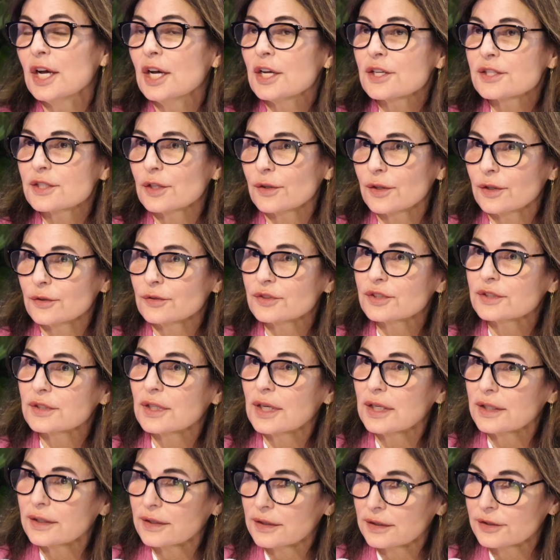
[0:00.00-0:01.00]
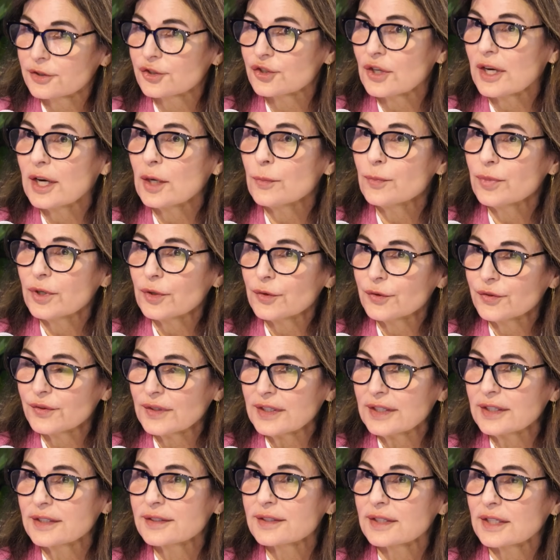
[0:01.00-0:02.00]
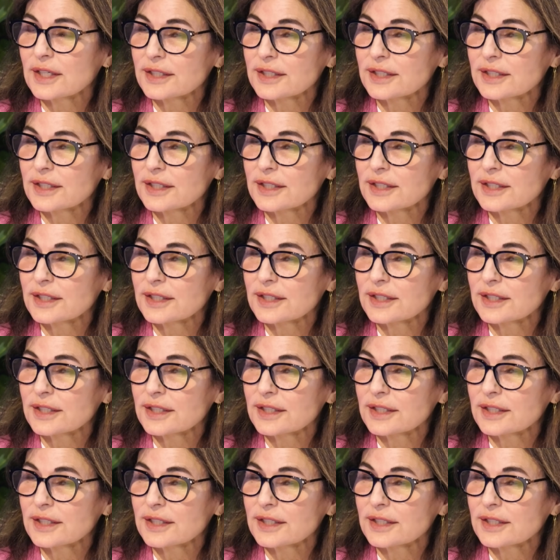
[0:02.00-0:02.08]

So those job postings